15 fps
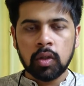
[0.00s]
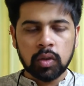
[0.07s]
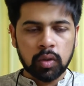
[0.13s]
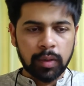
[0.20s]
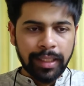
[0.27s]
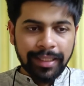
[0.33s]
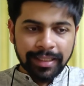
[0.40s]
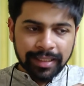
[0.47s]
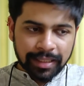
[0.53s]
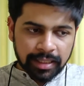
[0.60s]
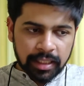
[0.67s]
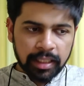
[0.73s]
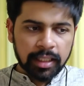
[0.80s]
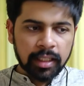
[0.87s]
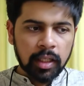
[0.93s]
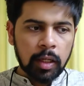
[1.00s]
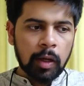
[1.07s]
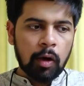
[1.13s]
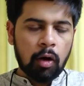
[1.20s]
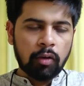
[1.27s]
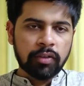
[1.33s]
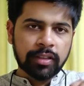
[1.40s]
So instead
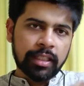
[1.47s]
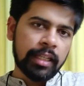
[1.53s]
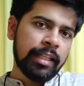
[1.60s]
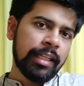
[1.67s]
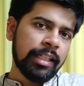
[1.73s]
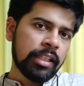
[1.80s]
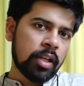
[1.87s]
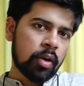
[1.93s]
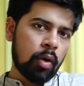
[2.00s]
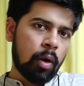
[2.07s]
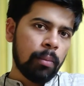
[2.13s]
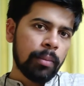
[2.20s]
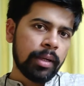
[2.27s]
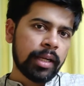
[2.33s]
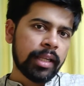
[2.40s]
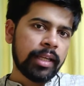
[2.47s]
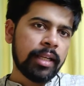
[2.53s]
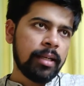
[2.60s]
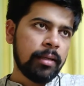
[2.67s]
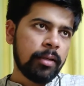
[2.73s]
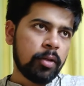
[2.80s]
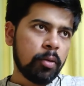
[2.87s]
of sending the raw
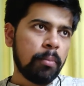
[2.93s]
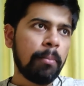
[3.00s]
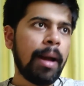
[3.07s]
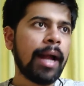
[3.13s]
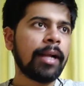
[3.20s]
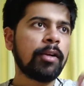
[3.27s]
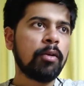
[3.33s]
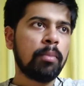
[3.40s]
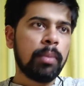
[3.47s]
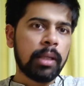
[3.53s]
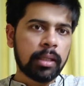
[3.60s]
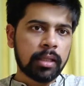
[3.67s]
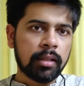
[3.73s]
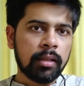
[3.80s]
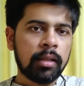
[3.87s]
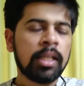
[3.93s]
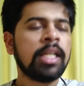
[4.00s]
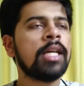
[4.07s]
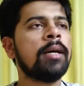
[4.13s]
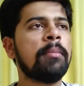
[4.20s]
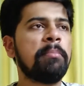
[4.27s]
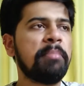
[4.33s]
material back to Britain,
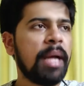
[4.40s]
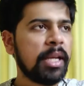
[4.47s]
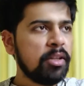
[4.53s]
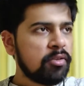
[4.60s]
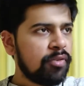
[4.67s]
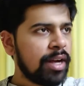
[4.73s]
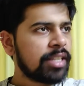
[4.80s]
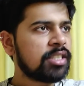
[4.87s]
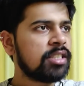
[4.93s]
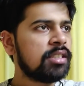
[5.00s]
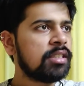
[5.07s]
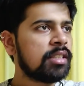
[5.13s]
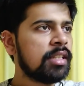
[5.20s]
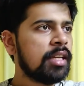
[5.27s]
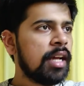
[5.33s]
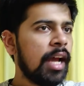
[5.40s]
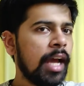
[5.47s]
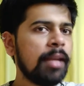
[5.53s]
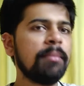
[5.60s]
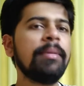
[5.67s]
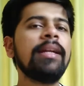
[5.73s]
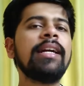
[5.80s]
manufacture it
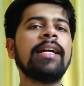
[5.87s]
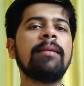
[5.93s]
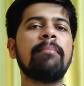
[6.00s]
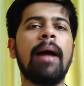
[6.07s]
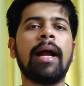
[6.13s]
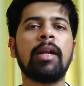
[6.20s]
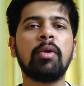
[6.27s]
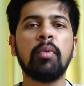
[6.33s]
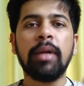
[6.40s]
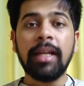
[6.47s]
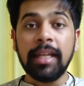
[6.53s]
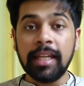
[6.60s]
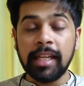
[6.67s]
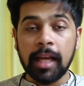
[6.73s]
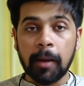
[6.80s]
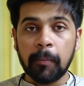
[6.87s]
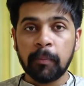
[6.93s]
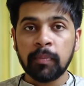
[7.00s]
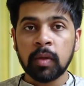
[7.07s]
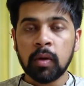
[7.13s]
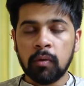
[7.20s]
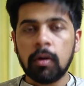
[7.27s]
and bring it back to India,
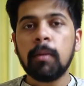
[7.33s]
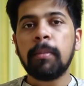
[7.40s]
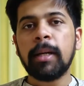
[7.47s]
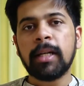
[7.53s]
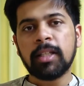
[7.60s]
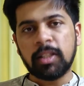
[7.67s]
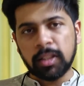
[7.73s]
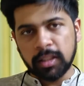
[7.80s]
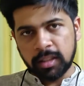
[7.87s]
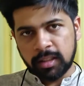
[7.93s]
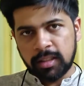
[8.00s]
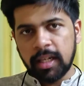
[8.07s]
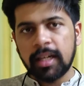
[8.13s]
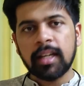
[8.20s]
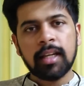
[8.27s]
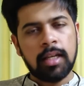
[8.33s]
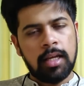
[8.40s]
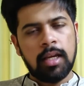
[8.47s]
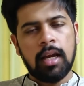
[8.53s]
what Britishers did